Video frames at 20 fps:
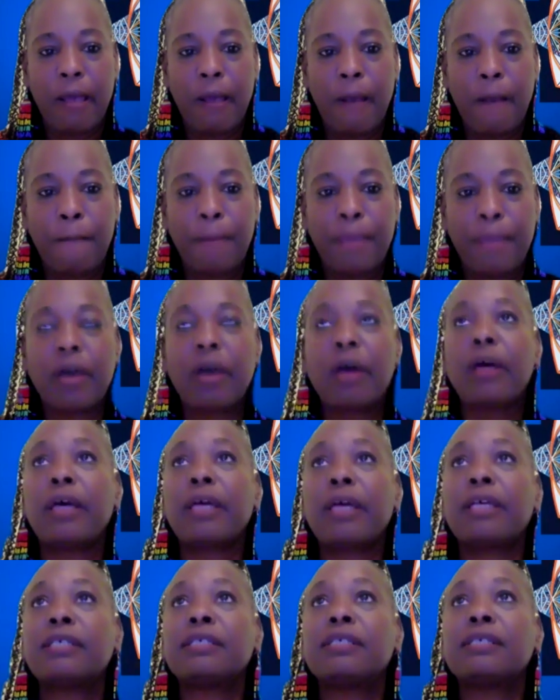
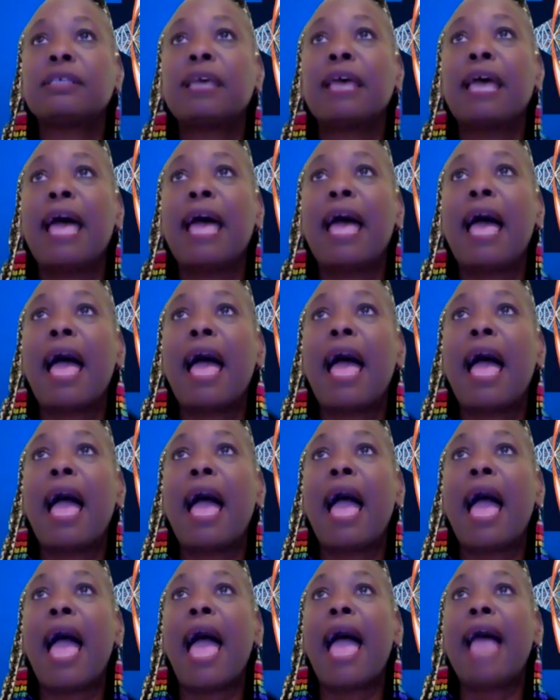Because
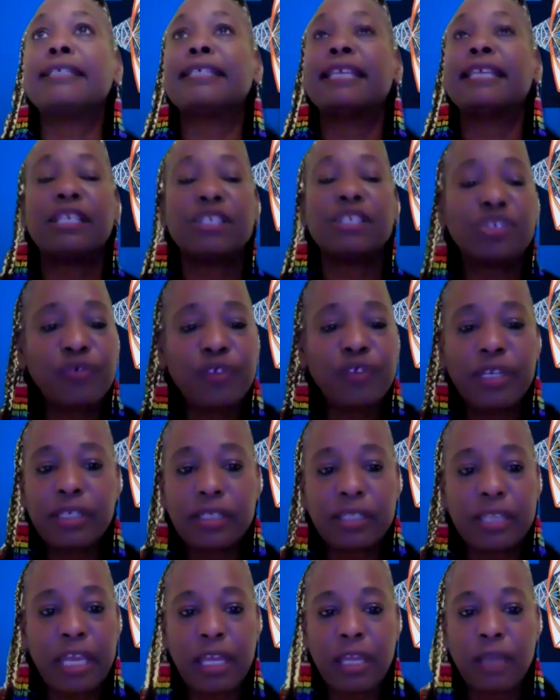as history is
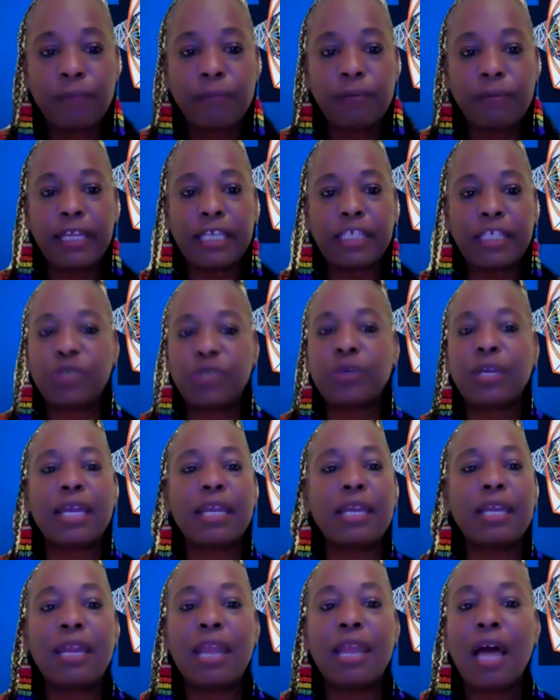taking place, you
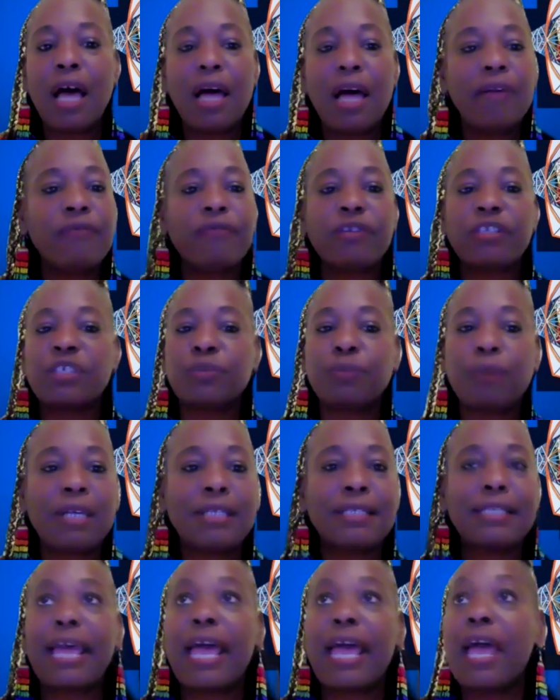cannot
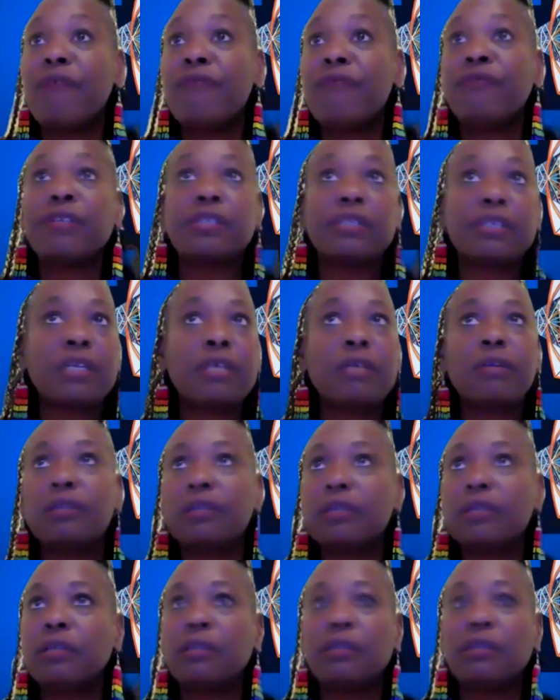respond to every single
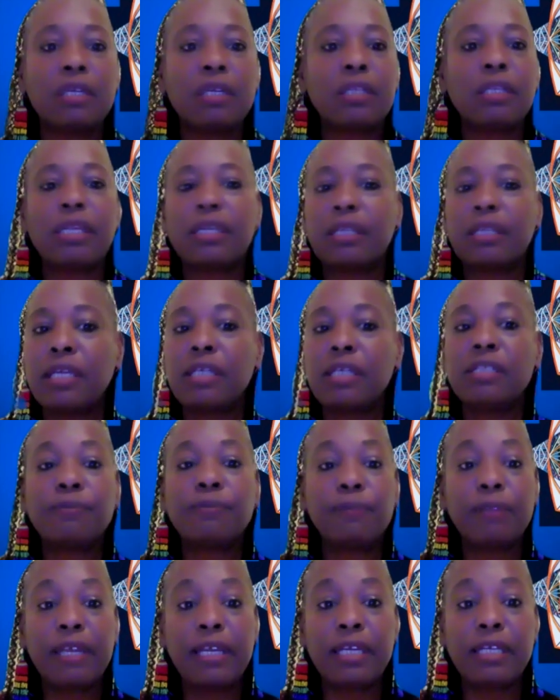little thing that takes
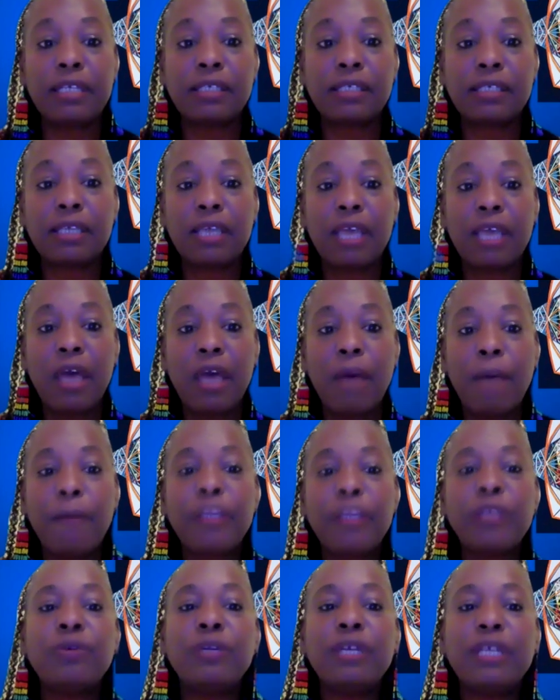place,
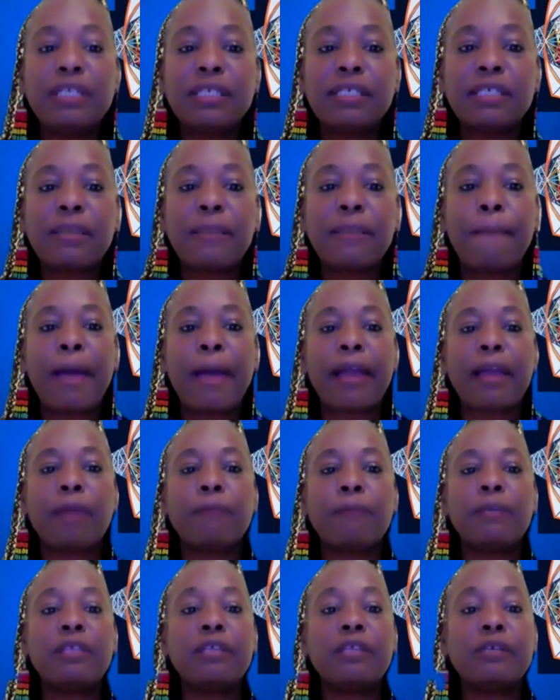but you need to step back and
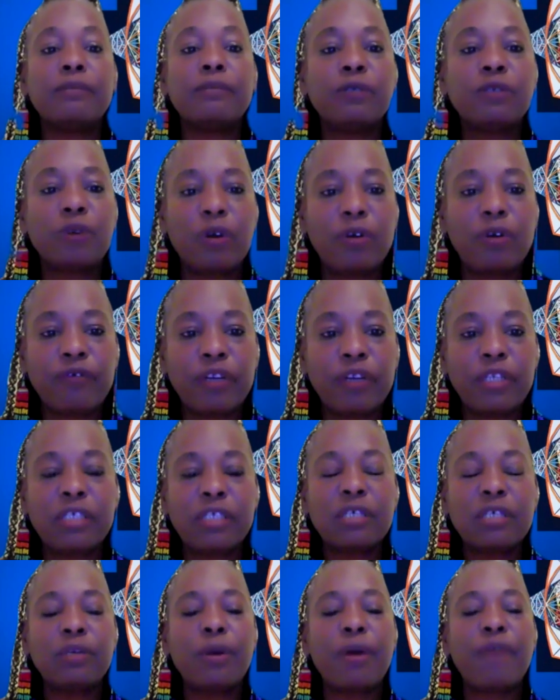be the observer
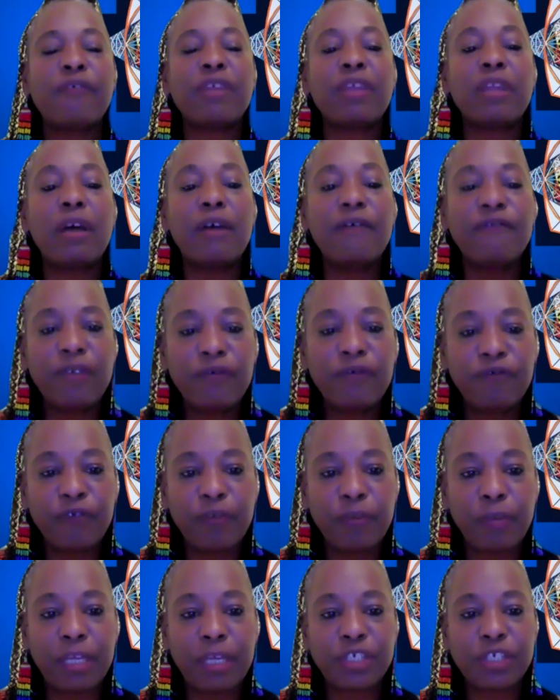until you have enough
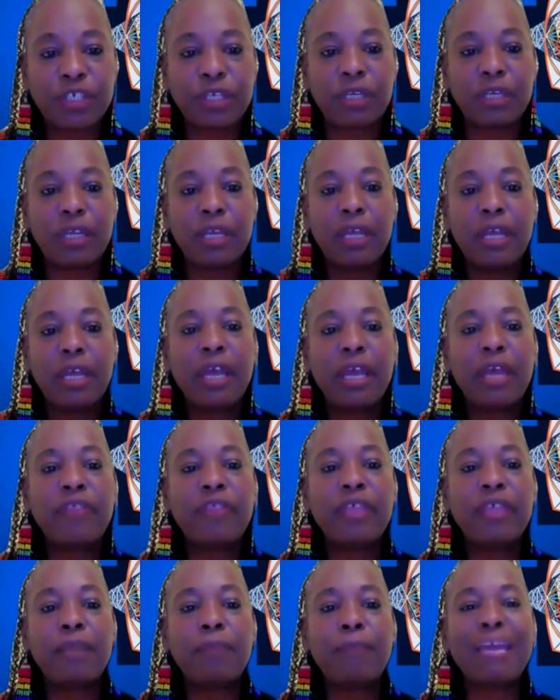information and
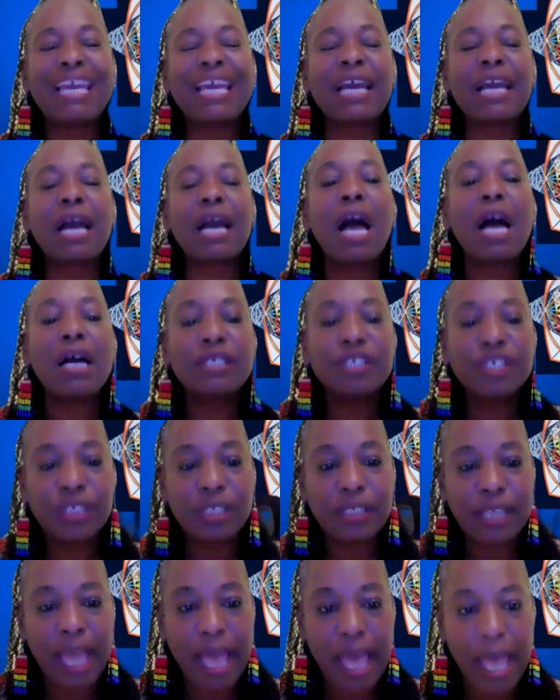then make a
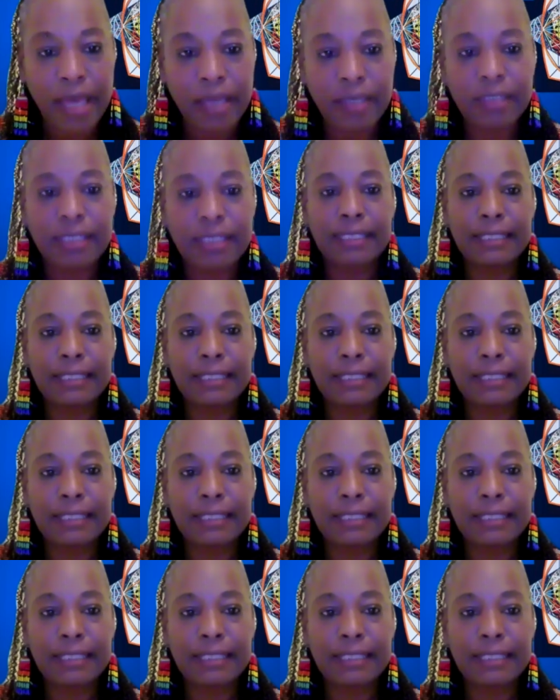conscious act.